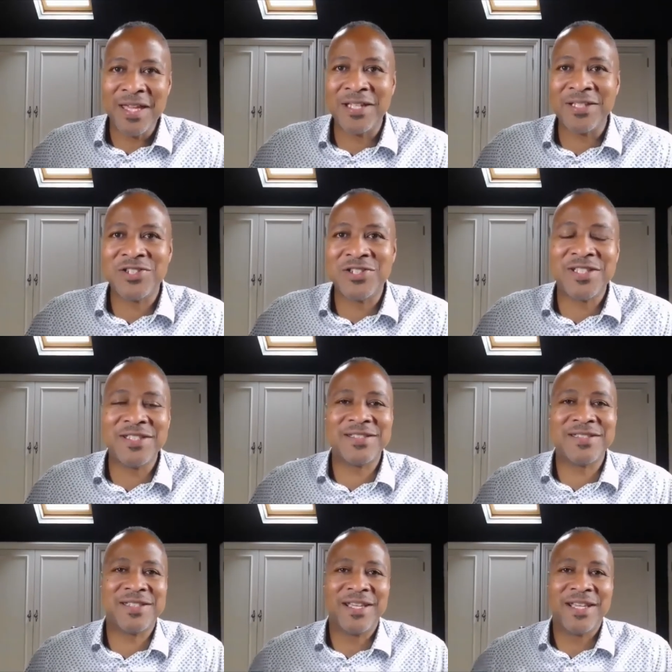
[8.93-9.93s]
And
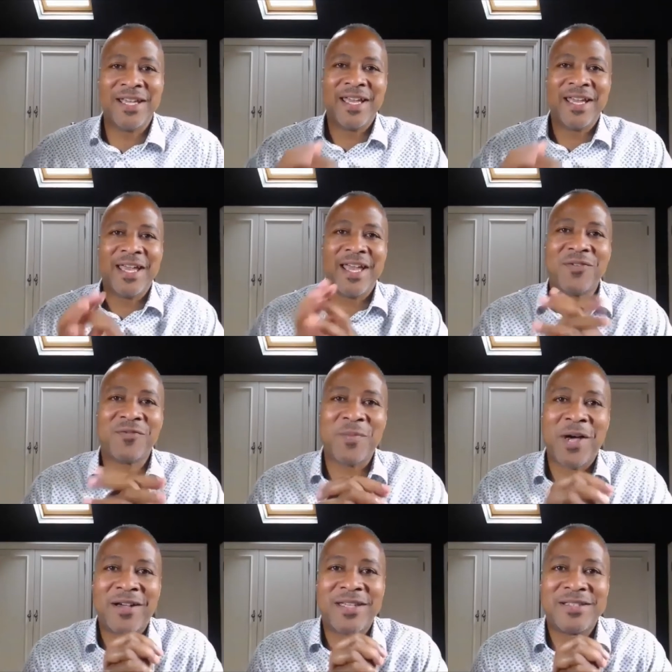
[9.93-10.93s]
she's head of
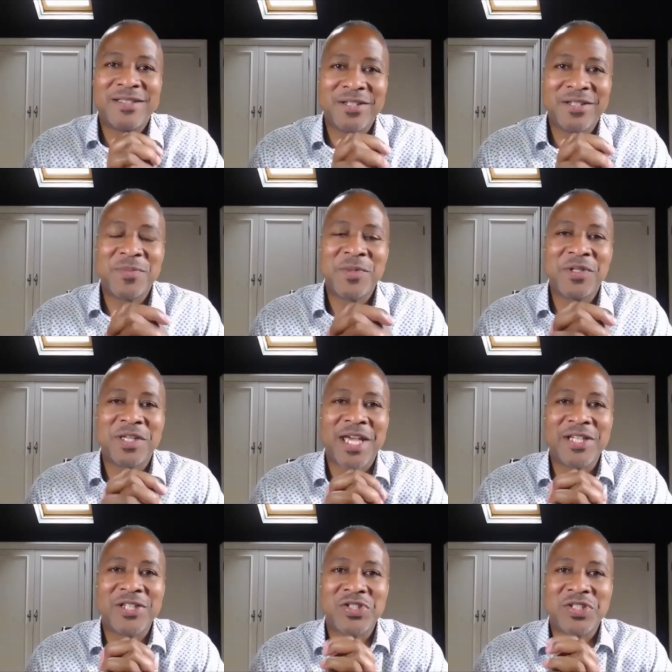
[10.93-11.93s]
marketing and
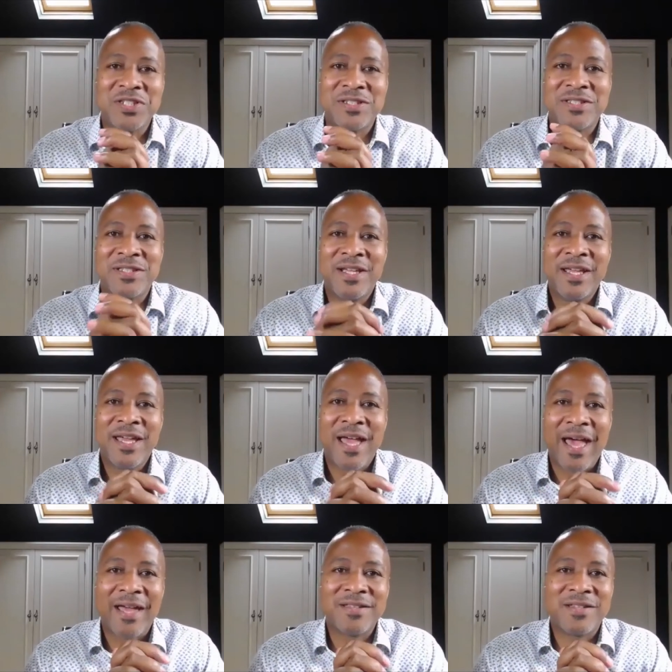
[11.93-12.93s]
communications
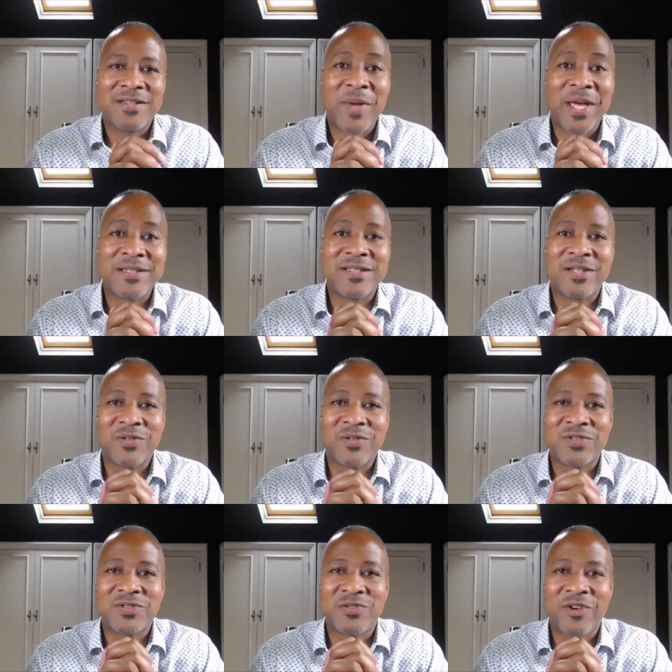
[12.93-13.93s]
at the
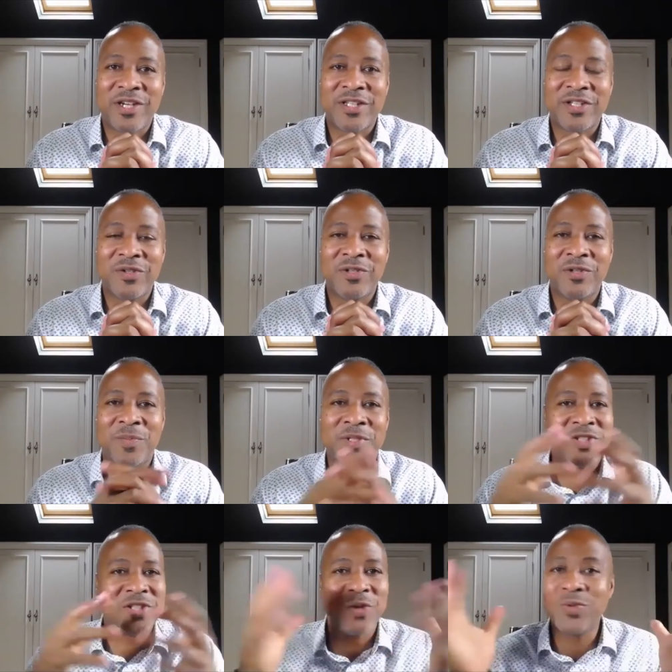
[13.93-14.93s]
Pentecostal Credit Union, but
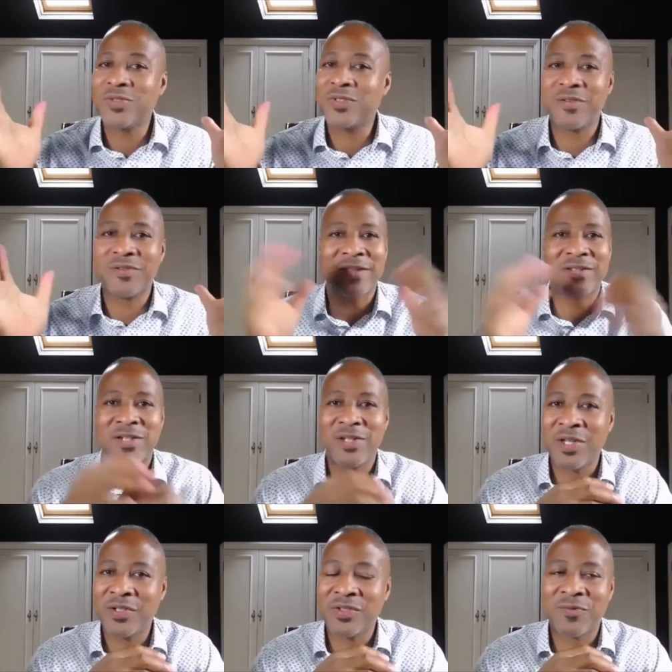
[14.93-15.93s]
she also does a
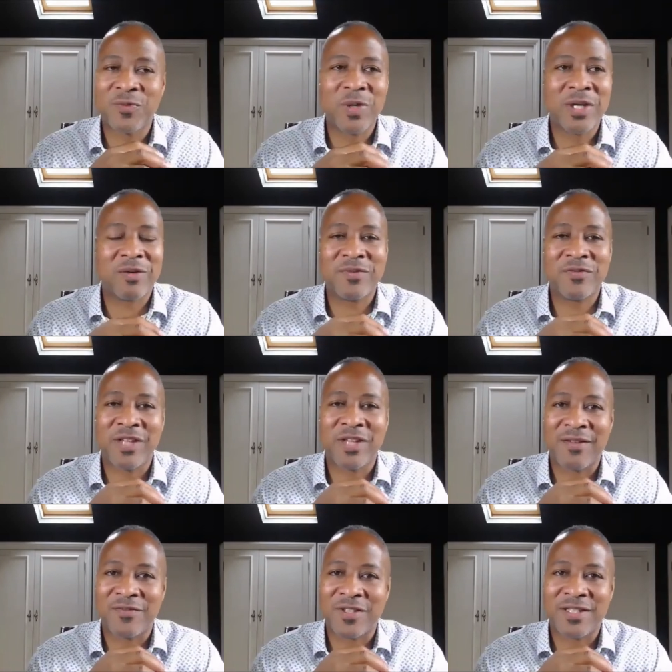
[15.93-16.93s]
lot of work with
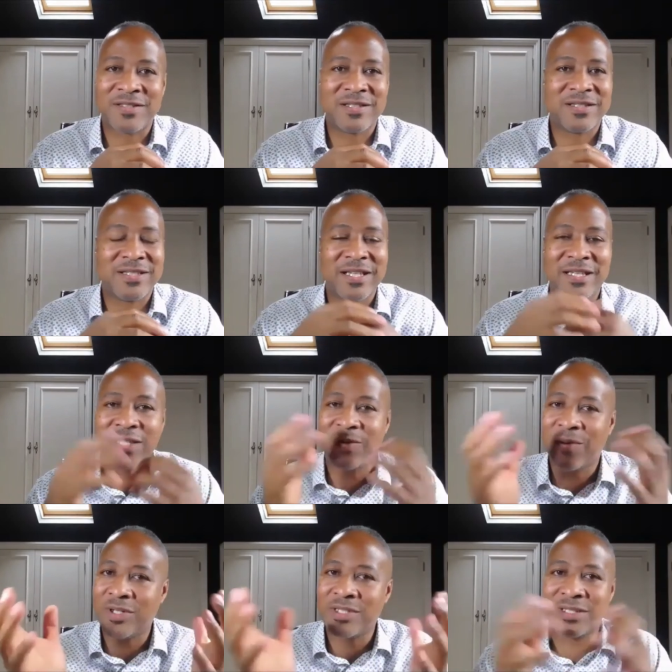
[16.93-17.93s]
diversity and
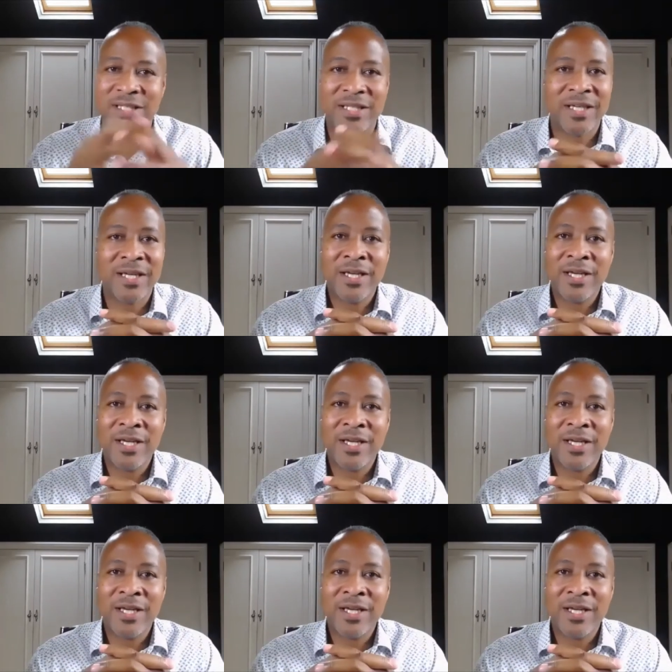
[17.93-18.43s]
equality.